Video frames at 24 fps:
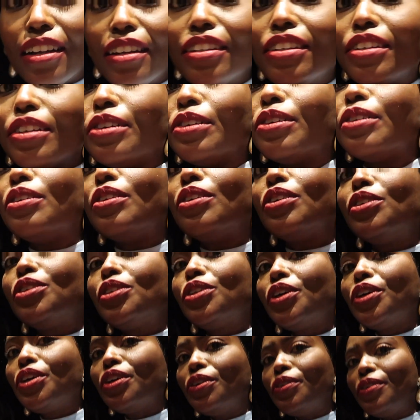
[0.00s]
little
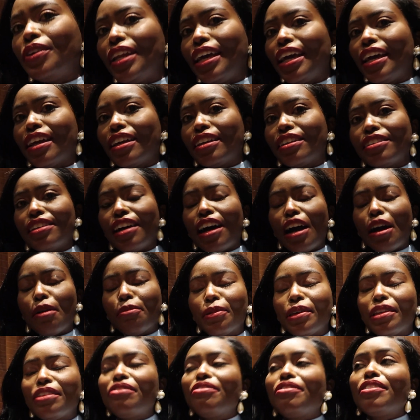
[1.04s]
turtleneck
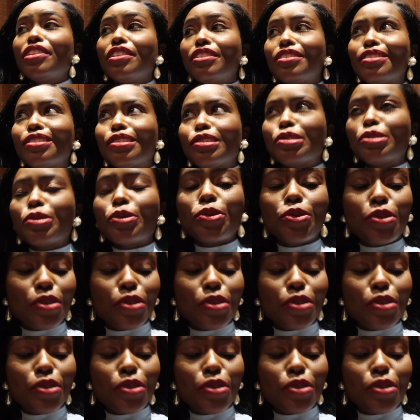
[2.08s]
top. It feels so